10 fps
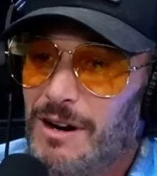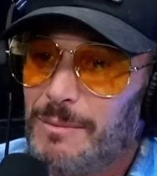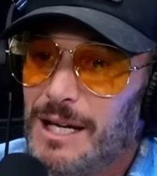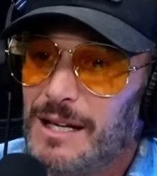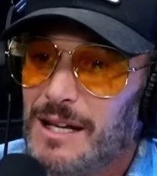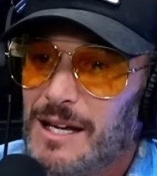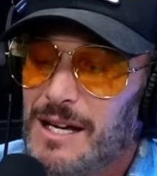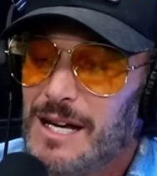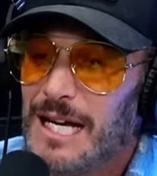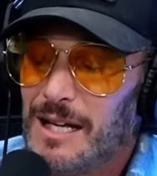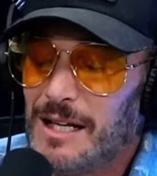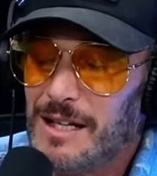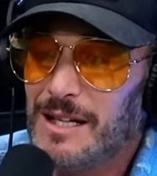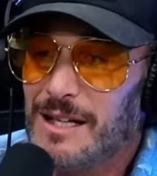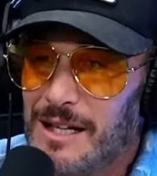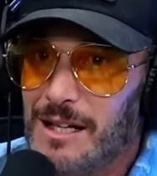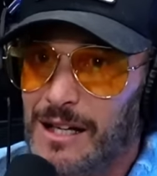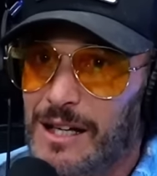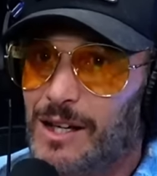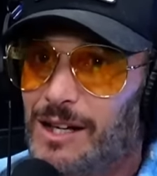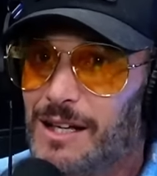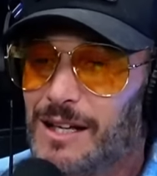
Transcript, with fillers: I mean? Yeah. It's